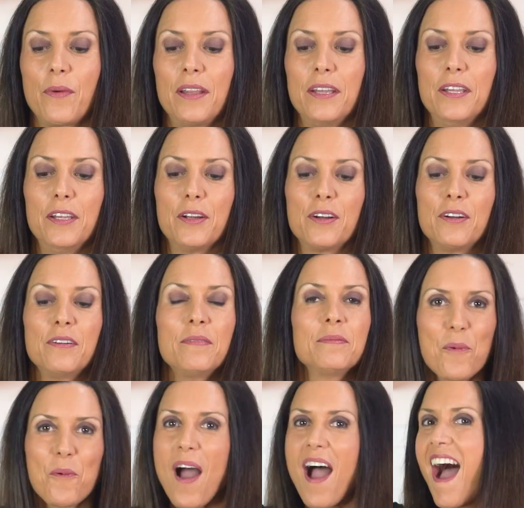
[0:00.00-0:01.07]
right here.
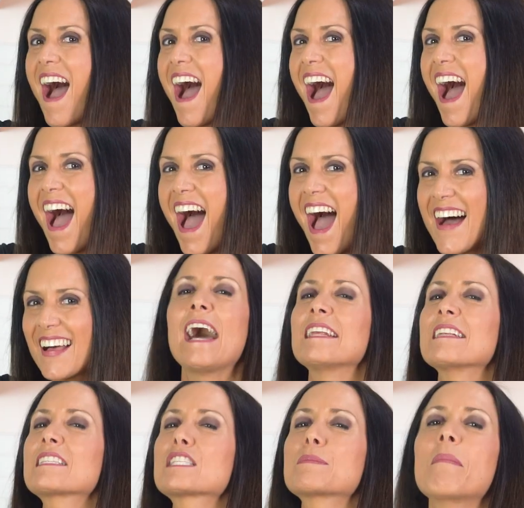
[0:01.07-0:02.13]
Whoa, and
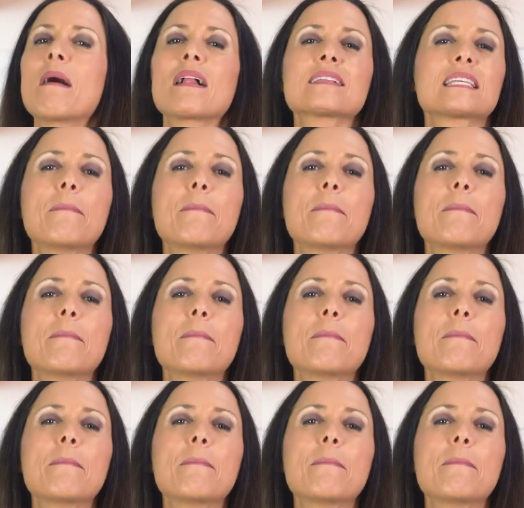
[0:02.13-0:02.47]
it smells